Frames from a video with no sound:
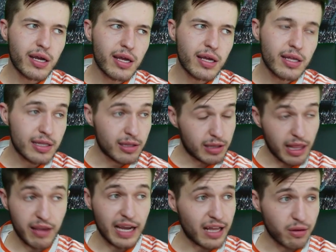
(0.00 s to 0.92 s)
they
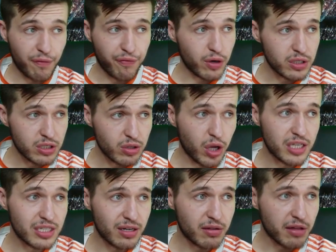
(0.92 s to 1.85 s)
got their first loss in
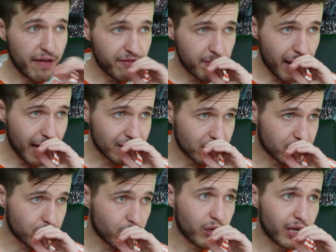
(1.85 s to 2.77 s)
11 matches in
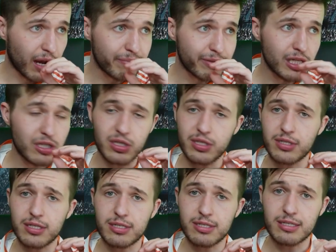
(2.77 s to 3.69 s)
all competitions this
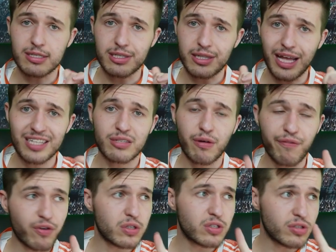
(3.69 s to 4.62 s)
season. That's their
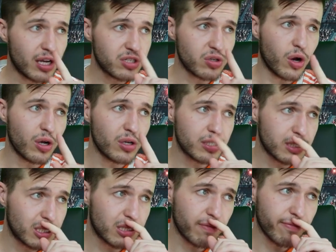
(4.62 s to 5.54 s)
first loss all
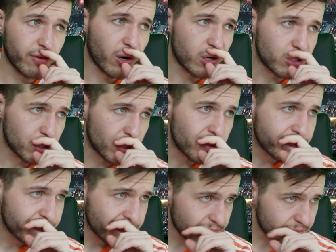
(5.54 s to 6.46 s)
season for Arsenal.
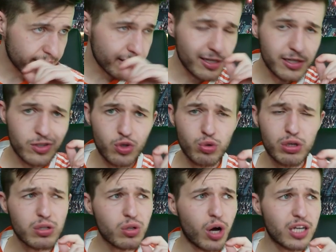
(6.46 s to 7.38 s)
2-0
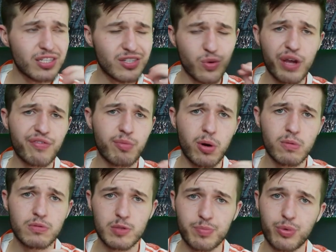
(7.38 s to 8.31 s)
loss away from home to
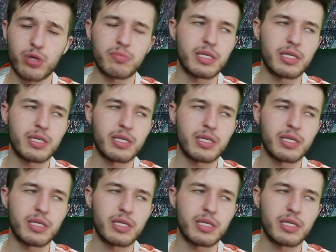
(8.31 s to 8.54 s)
Bournemouth.